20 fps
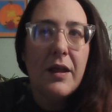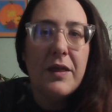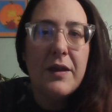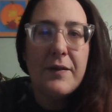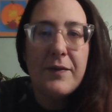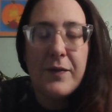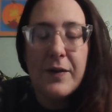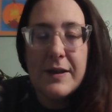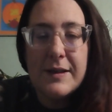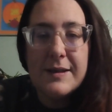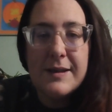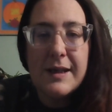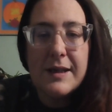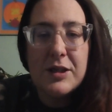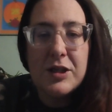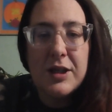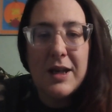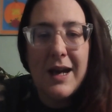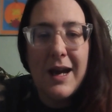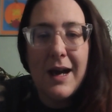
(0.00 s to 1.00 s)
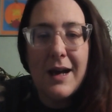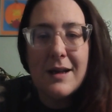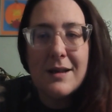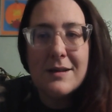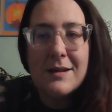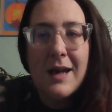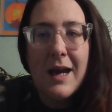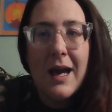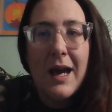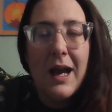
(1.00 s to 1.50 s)
the friends that she
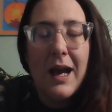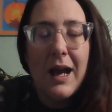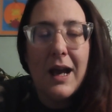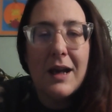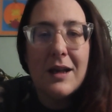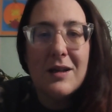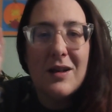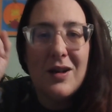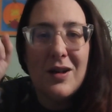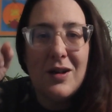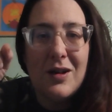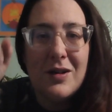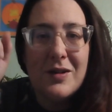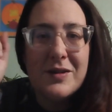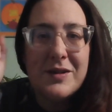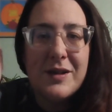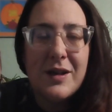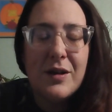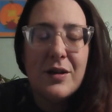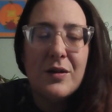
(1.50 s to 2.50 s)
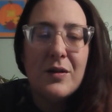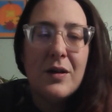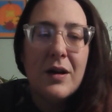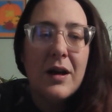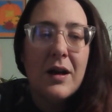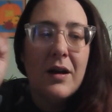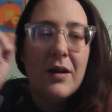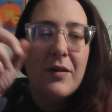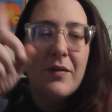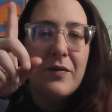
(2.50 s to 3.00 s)
has, and also
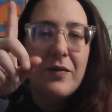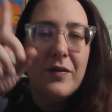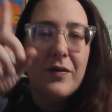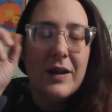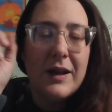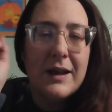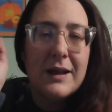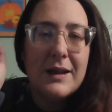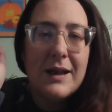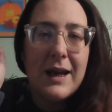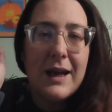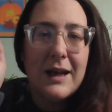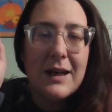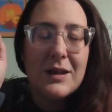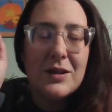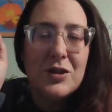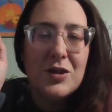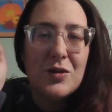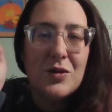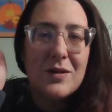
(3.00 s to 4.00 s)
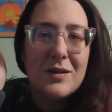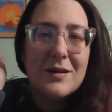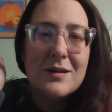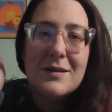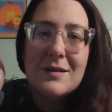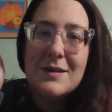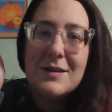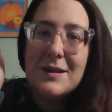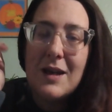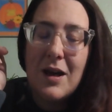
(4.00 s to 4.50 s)
Flynn and
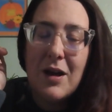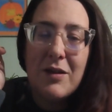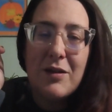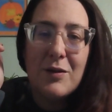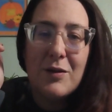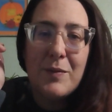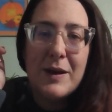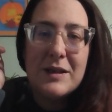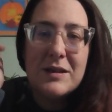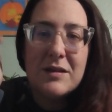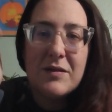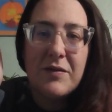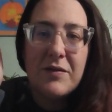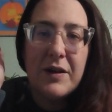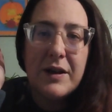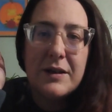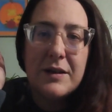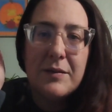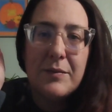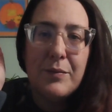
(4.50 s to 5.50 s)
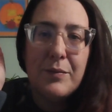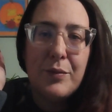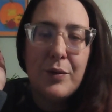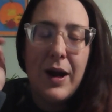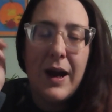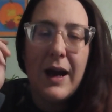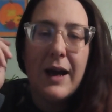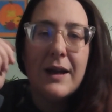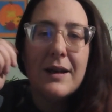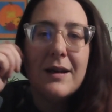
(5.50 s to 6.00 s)
Jordan's other best friend,
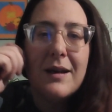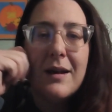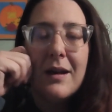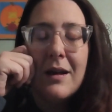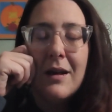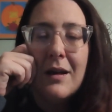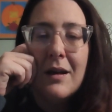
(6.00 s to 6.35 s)
Brad,